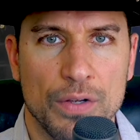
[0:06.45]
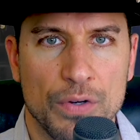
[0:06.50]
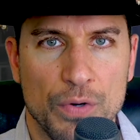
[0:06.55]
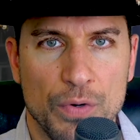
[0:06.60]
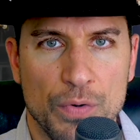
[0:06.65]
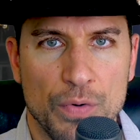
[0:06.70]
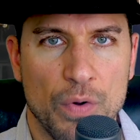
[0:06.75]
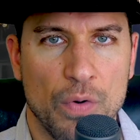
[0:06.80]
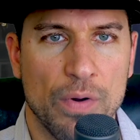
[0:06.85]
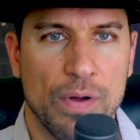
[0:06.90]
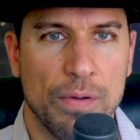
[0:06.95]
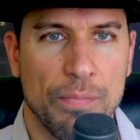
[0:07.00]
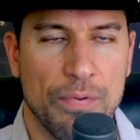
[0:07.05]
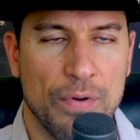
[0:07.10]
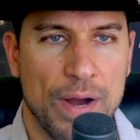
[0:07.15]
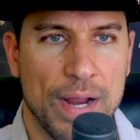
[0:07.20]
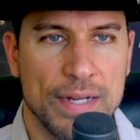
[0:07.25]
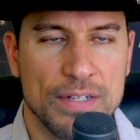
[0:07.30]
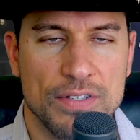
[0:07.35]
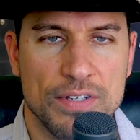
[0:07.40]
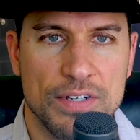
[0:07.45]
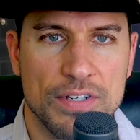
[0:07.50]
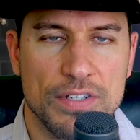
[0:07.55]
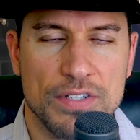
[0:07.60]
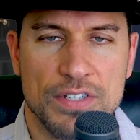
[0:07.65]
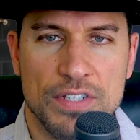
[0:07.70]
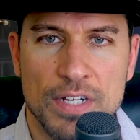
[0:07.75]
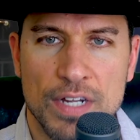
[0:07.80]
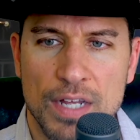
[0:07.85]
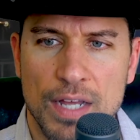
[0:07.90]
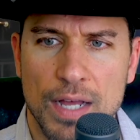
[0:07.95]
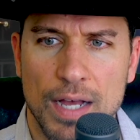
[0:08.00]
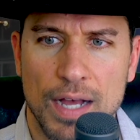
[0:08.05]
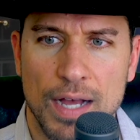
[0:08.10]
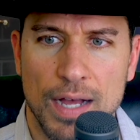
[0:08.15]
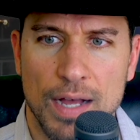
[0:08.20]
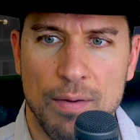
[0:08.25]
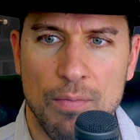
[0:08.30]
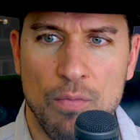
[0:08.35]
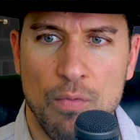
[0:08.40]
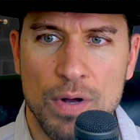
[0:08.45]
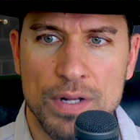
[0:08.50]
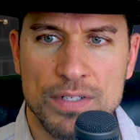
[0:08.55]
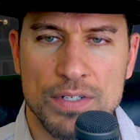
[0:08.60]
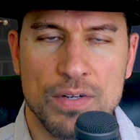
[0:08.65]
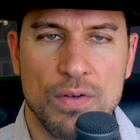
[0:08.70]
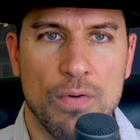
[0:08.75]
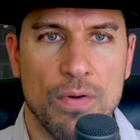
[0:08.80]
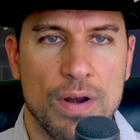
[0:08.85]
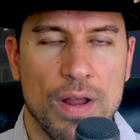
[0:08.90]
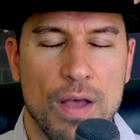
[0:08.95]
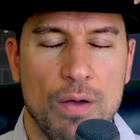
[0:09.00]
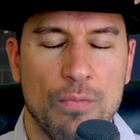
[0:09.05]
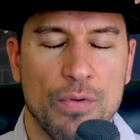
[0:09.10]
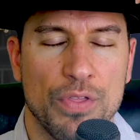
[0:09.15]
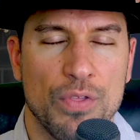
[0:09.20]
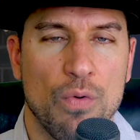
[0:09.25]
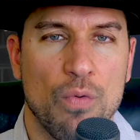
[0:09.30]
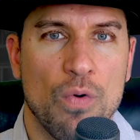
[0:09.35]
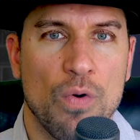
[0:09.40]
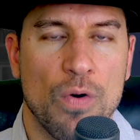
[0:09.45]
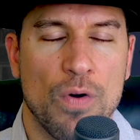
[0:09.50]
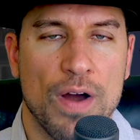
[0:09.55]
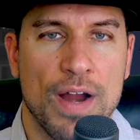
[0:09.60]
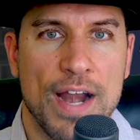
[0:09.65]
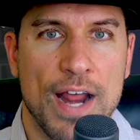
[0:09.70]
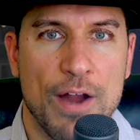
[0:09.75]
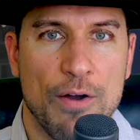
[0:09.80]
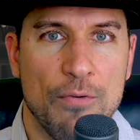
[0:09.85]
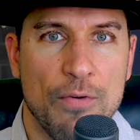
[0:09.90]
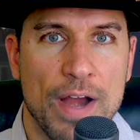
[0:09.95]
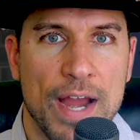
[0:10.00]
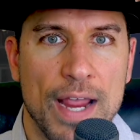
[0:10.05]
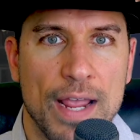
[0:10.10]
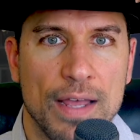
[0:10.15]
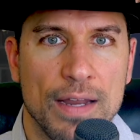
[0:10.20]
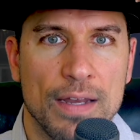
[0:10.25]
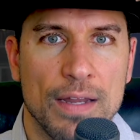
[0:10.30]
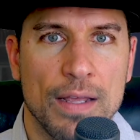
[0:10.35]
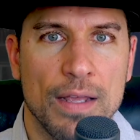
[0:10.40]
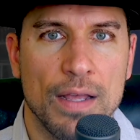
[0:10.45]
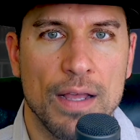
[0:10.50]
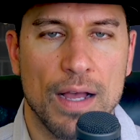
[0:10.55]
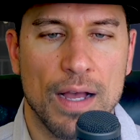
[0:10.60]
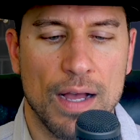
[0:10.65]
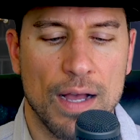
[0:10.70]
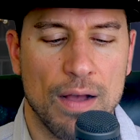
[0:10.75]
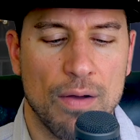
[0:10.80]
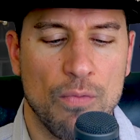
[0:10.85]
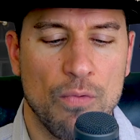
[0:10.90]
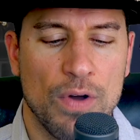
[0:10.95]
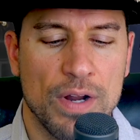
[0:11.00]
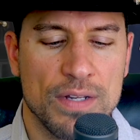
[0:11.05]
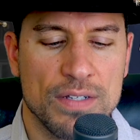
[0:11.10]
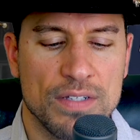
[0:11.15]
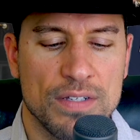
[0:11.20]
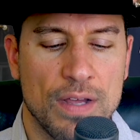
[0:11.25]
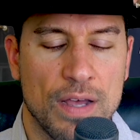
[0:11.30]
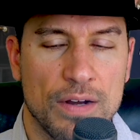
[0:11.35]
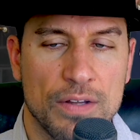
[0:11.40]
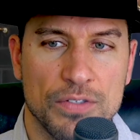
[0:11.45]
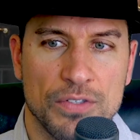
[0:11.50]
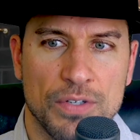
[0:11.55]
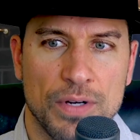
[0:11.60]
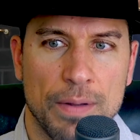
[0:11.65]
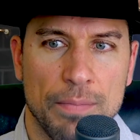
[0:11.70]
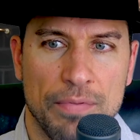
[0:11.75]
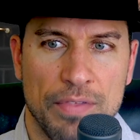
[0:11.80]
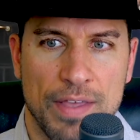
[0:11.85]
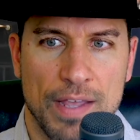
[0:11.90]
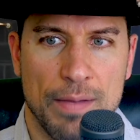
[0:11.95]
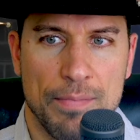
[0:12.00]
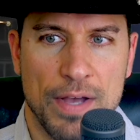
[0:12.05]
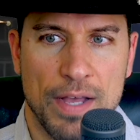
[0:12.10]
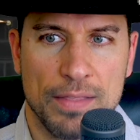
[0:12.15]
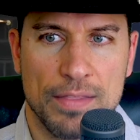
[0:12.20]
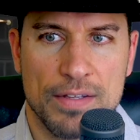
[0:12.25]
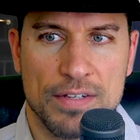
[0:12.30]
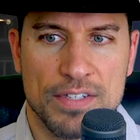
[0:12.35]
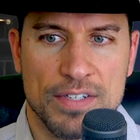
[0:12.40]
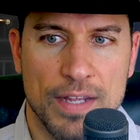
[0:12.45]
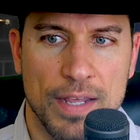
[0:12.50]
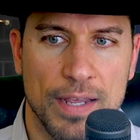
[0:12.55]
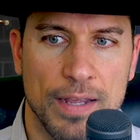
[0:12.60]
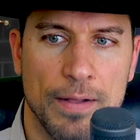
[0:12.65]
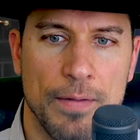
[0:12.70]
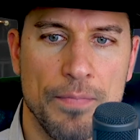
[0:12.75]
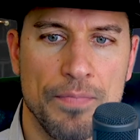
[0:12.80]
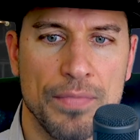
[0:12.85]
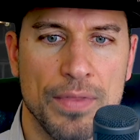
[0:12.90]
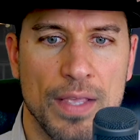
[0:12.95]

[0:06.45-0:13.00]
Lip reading: crude oil prices, what's going on with the war on Iran, what does Donald Trump think about this thing?